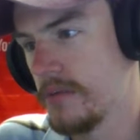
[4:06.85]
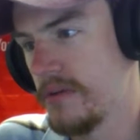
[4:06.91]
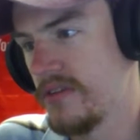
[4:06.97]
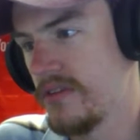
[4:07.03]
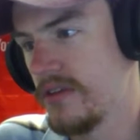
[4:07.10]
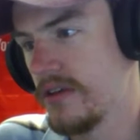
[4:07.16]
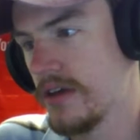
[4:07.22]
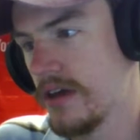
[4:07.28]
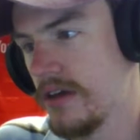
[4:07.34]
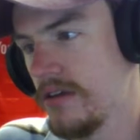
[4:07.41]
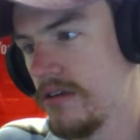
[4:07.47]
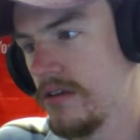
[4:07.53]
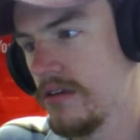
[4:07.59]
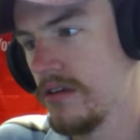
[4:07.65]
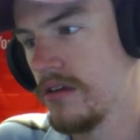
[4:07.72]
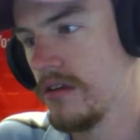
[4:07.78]
PC
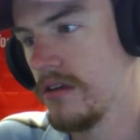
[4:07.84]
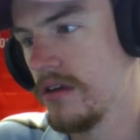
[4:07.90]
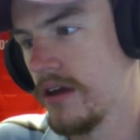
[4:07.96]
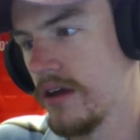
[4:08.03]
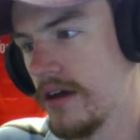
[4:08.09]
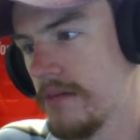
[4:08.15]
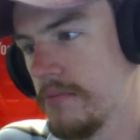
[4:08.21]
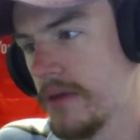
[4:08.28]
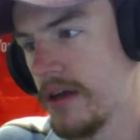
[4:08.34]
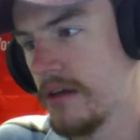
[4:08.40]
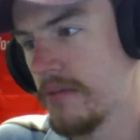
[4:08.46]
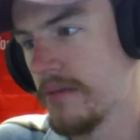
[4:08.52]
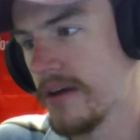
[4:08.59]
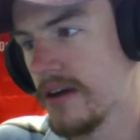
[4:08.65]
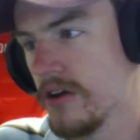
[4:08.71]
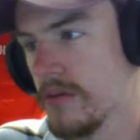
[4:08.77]
case, hand painted
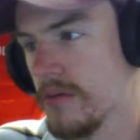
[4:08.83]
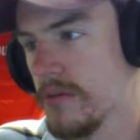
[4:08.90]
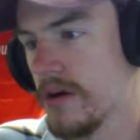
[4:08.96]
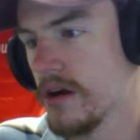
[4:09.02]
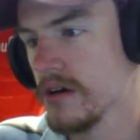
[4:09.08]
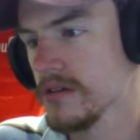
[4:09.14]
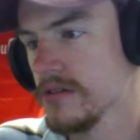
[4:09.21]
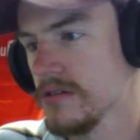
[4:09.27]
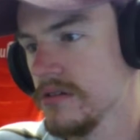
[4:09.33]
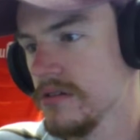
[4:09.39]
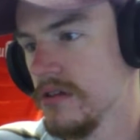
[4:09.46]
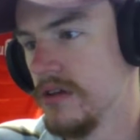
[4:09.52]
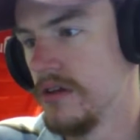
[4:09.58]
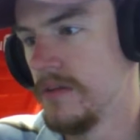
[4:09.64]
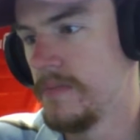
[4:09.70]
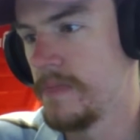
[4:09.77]
by Gearbox,
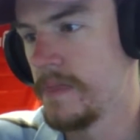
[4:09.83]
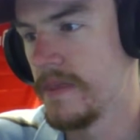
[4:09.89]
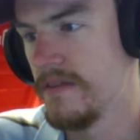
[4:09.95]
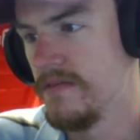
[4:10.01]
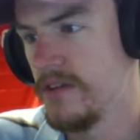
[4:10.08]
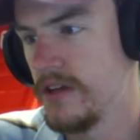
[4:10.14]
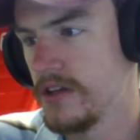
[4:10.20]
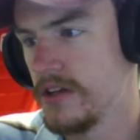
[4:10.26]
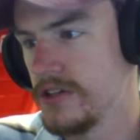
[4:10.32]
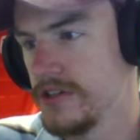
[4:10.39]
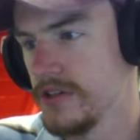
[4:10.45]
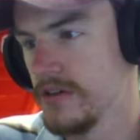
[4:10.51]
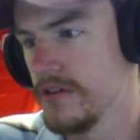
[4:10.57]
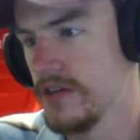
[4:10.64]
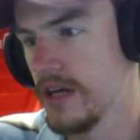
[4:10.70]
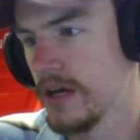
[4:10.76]
NVIDIA
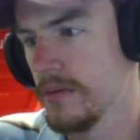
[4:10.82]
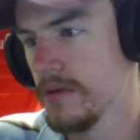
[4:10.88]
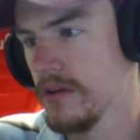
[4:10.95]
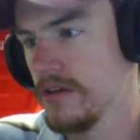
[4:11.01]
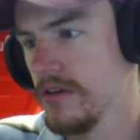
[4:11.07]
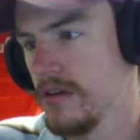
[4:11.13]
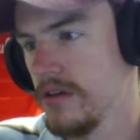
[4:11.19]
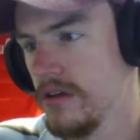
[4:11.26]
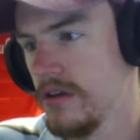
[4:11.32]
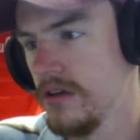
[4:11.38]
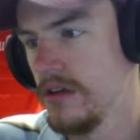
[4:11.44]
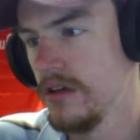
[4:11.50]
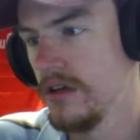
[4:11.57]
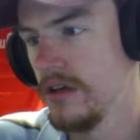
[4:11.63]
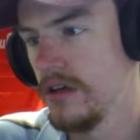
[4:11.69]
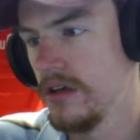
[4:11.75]
Shield tablet,
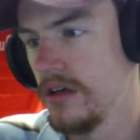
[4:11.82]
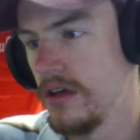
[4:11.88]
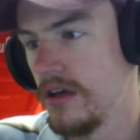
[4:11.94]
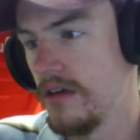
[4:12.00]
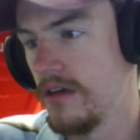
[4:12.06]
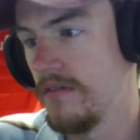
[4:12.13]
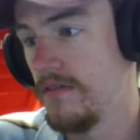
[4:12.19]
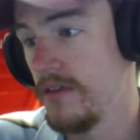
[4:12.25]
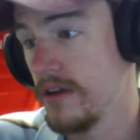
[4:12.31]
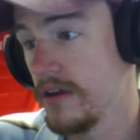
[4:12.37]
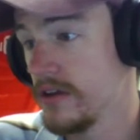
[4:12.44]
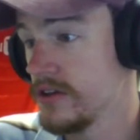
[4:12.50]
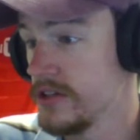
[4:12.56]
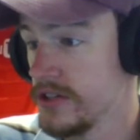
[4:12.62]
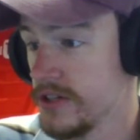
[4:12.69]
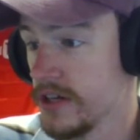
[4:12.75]
NVIDIA
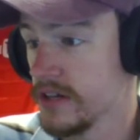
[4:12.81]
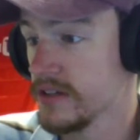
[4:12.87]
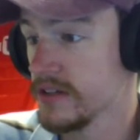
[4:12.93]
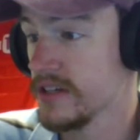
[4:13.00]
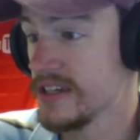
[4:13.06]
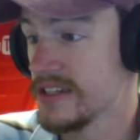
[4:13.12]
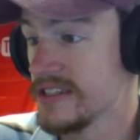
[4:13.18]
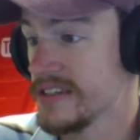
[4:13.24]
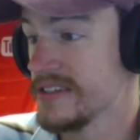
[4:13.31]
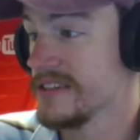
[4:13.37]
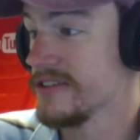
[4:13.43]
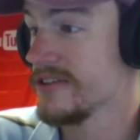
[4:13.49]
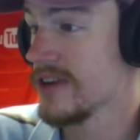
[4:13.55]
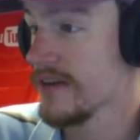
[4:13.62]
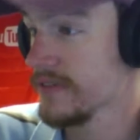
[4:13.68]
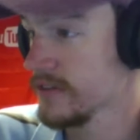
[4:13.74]
GTX 960
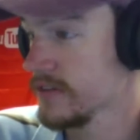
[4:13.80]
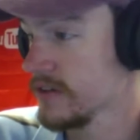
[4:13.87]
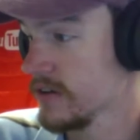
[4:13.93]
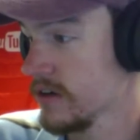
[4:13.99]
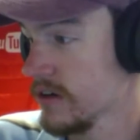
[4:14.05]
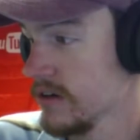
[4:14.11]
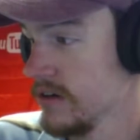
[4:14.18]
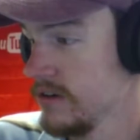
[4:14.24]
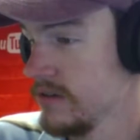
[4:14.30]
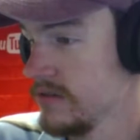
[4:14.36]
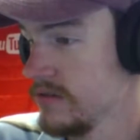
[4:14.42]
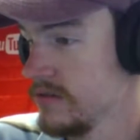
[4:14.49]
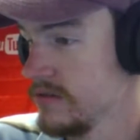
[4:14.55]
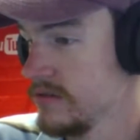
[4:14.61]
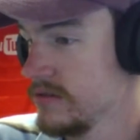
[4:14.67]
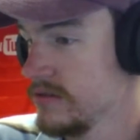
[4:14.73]
graphics card,
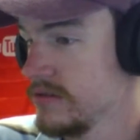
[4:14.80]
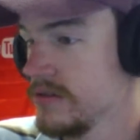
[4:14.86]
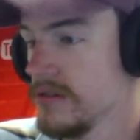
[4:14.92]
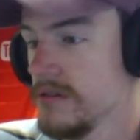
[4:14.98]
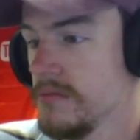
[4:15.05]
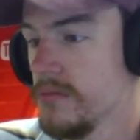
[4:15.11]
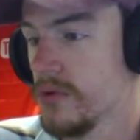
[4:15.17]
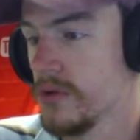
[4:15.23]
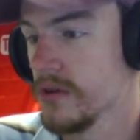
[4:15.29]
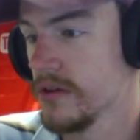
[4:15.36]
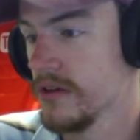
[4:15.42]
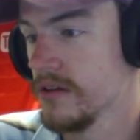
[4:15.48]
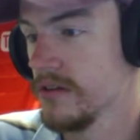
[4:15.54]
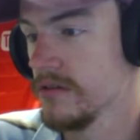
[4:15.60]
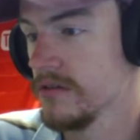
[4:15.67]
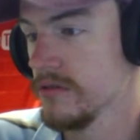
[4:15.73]

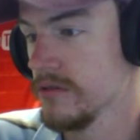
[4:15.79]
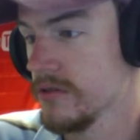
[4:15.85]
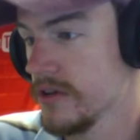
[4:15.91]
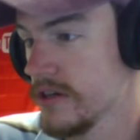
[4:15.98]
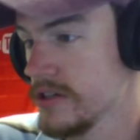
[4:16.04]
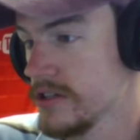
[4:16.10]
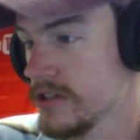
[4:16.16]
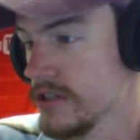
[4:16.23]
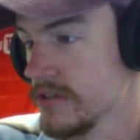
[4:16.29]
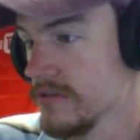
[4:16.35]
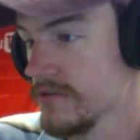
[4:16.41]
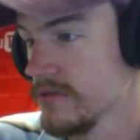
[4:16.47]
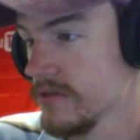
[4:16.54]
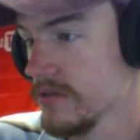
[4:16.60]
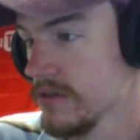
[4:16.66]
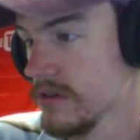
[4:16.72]
Borderlands Loot Crate chest
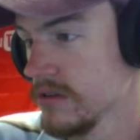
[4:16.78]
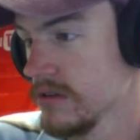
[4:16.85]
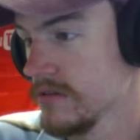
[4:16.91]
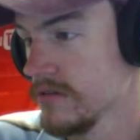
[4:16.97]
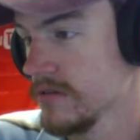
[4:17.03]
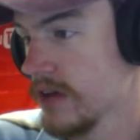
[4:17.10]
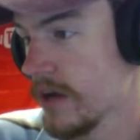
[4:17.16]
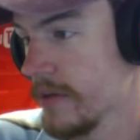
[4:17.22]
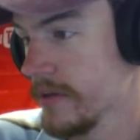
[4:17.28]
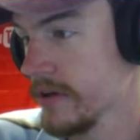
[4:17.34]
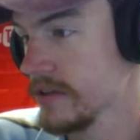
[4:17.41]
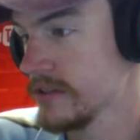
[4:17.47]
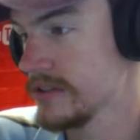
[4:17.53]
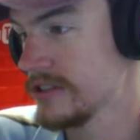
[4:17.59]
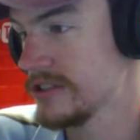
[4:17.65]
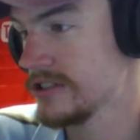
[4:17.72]
full,
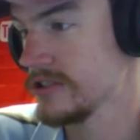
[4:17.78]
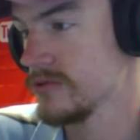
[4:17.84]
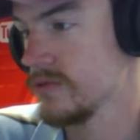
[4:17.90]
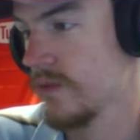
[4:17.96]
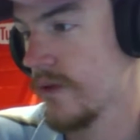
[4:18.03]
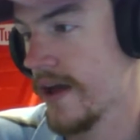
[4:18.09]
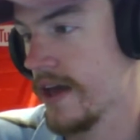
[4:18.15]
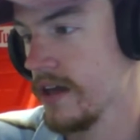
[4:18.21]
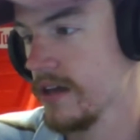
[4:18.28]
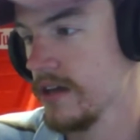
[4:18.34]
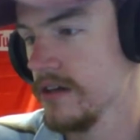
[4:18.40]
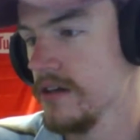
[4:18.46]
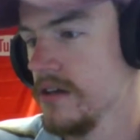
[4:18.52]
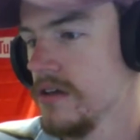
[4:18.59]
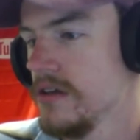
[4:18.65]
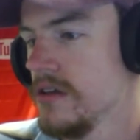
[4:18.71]
comics and swag,
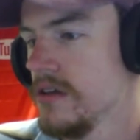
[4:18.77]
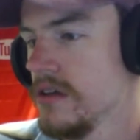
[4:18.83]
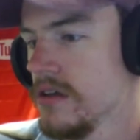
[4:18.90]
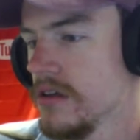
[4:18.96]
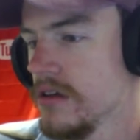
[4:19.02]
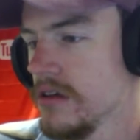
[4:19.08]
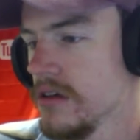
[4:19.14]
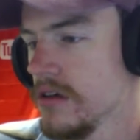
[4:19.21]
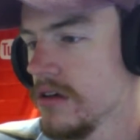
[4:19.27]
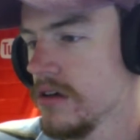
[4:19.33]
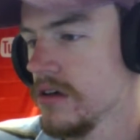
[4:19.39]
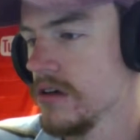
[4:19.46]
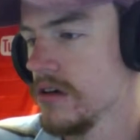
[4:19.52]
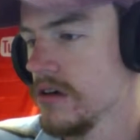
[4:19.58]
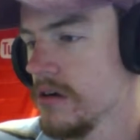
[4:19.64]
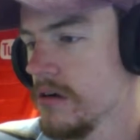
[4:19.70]

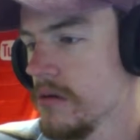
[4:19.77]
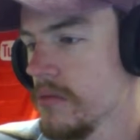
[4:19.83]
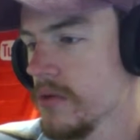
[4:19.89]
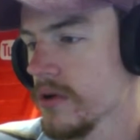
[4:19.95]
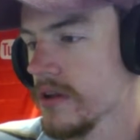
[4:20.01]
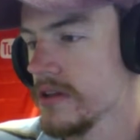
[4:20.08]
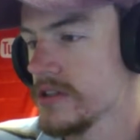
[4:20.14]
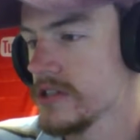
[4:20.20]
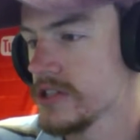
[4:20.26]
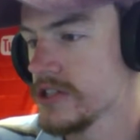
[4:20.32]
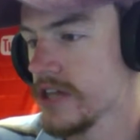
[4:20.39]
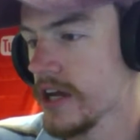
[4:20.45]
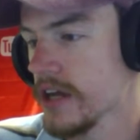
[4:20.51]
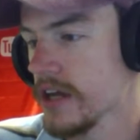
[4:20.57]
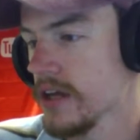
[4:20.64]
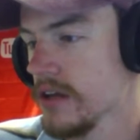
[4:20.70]
uh, Borderlands
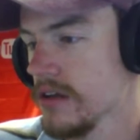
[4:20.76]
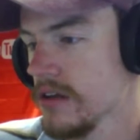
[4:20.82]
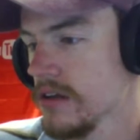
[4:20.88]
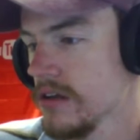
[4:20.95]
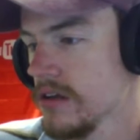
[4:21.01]
jacket,